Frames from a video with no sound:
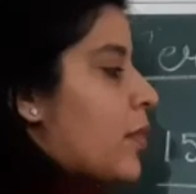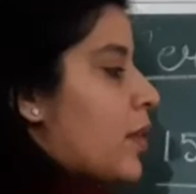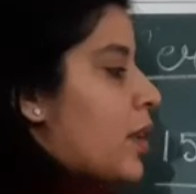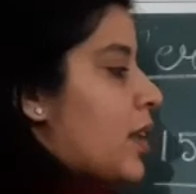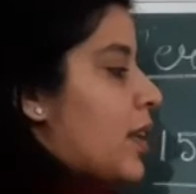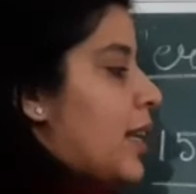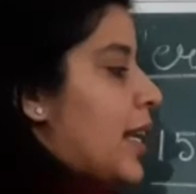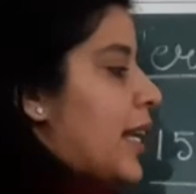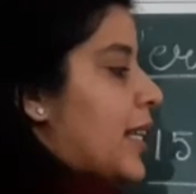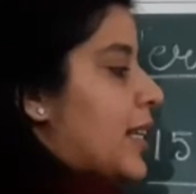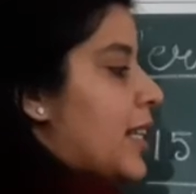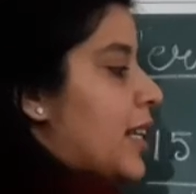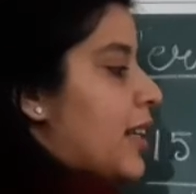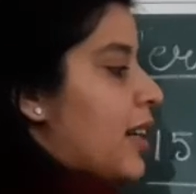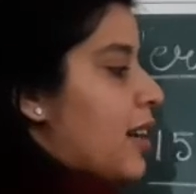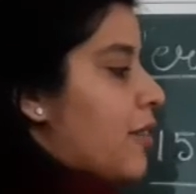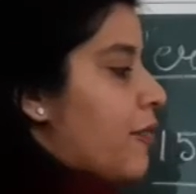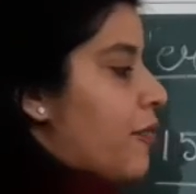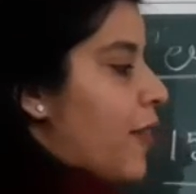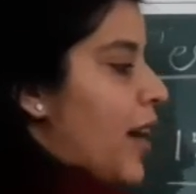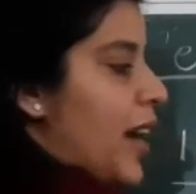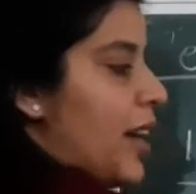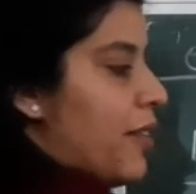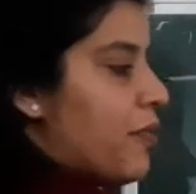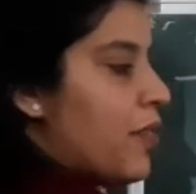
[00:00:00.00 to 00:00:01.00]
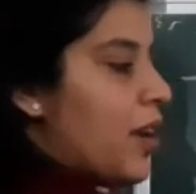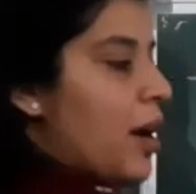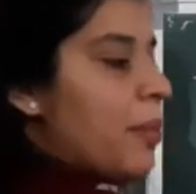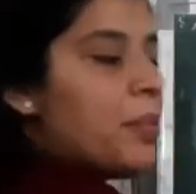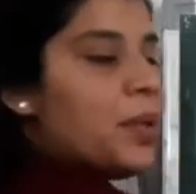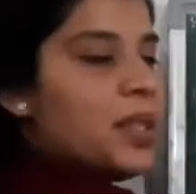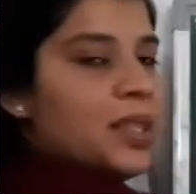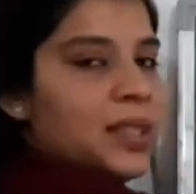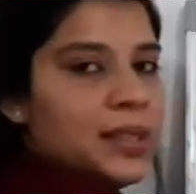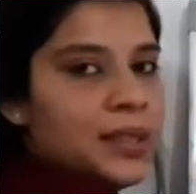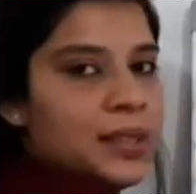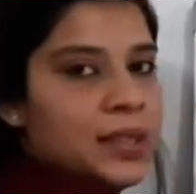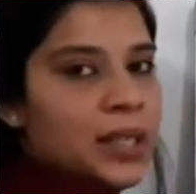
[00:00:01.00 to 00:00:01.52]
like there are 5
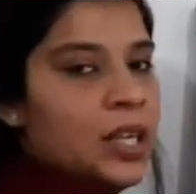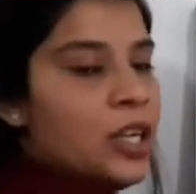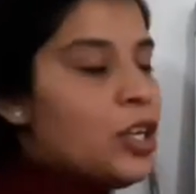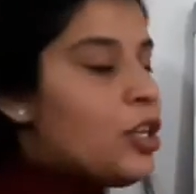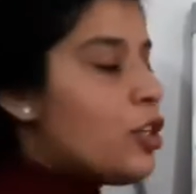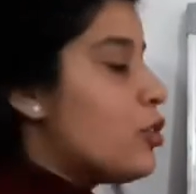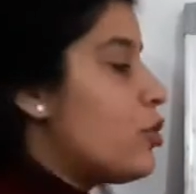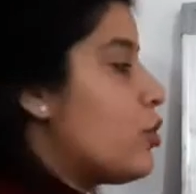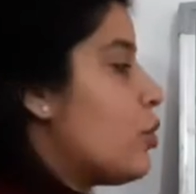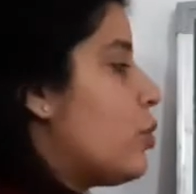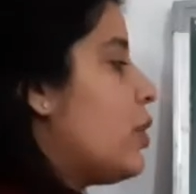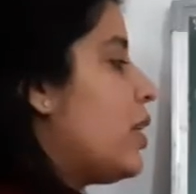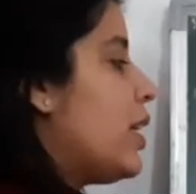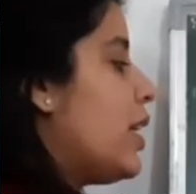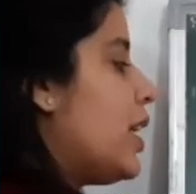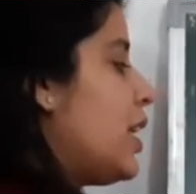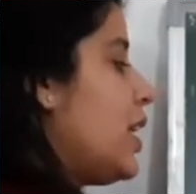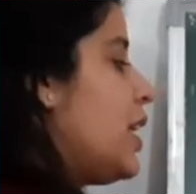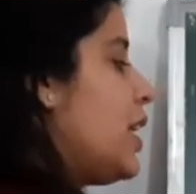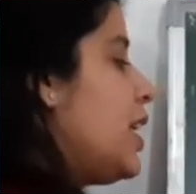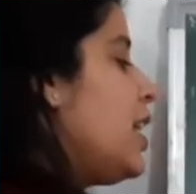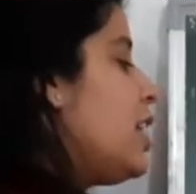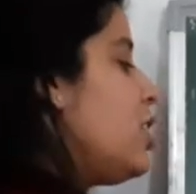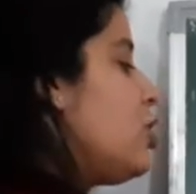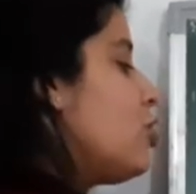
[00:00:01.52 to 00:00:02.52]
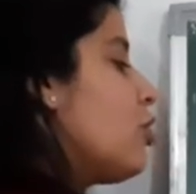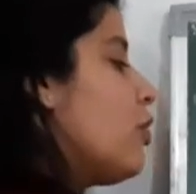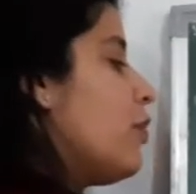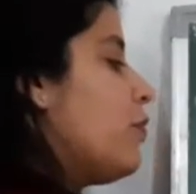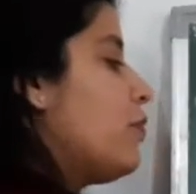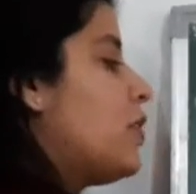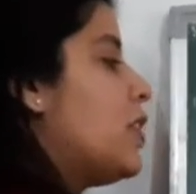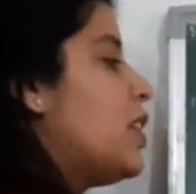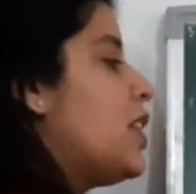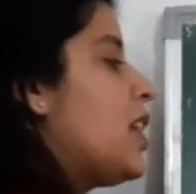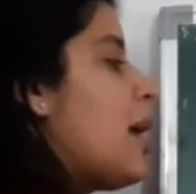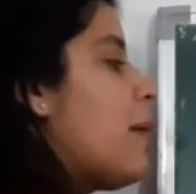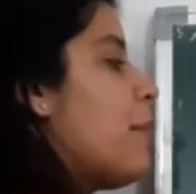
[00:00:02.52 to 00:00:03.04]
numbers, so each of
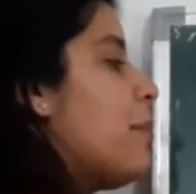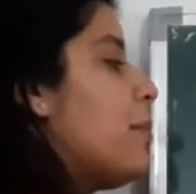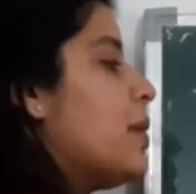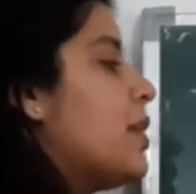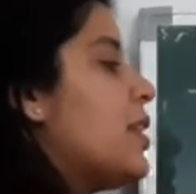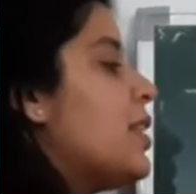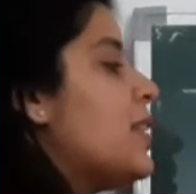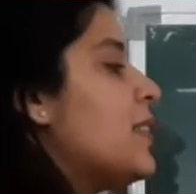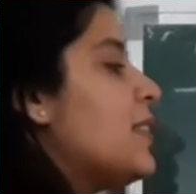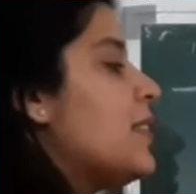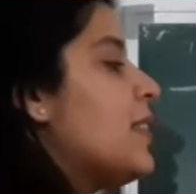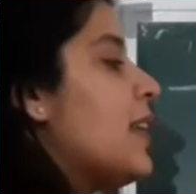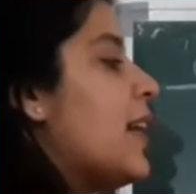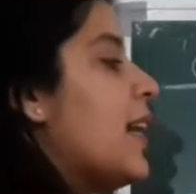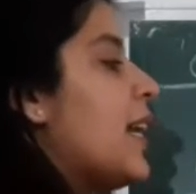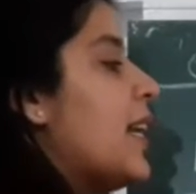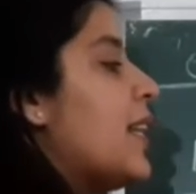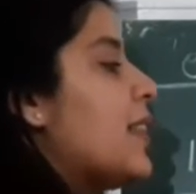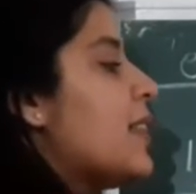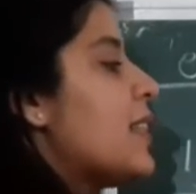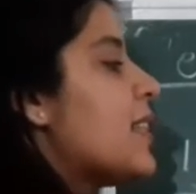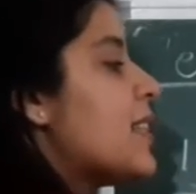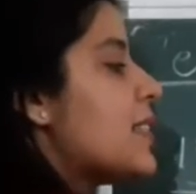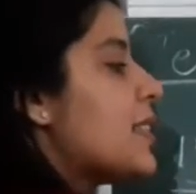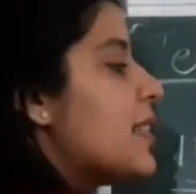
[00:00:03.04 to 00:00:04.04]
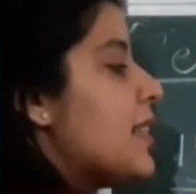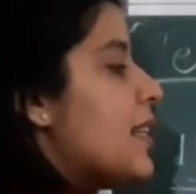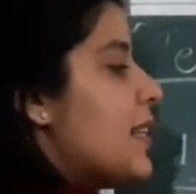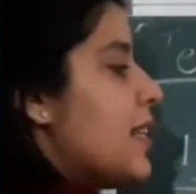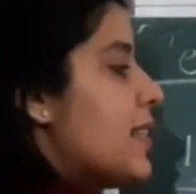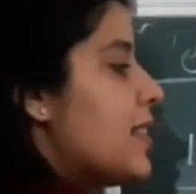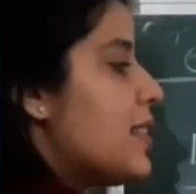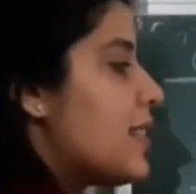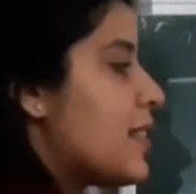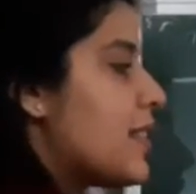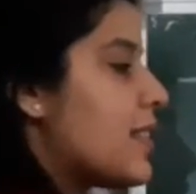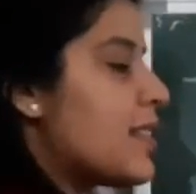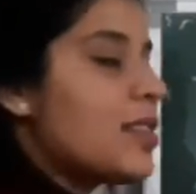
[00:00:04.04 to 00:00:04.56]
the numbers in this
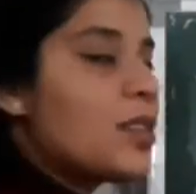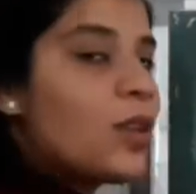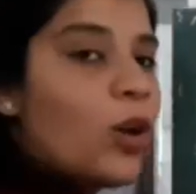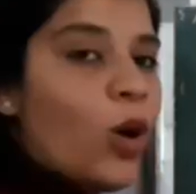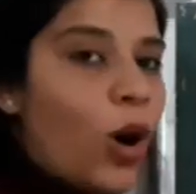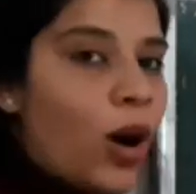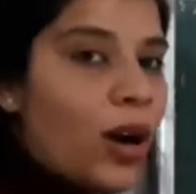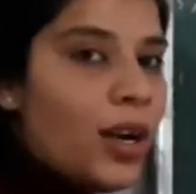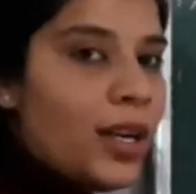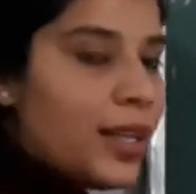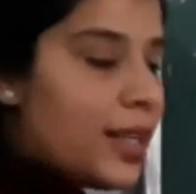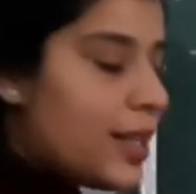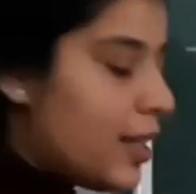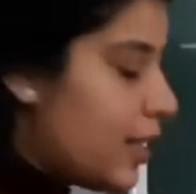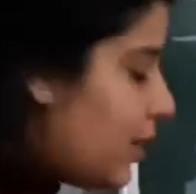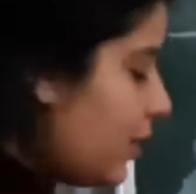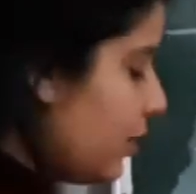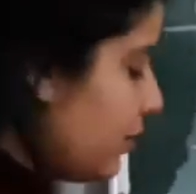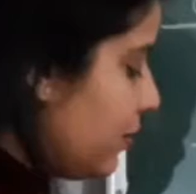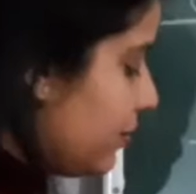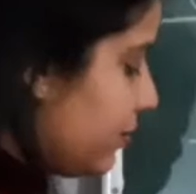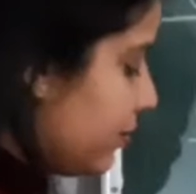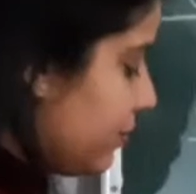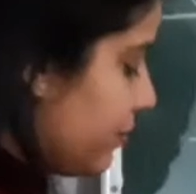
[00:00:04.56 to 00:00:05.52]
list is called a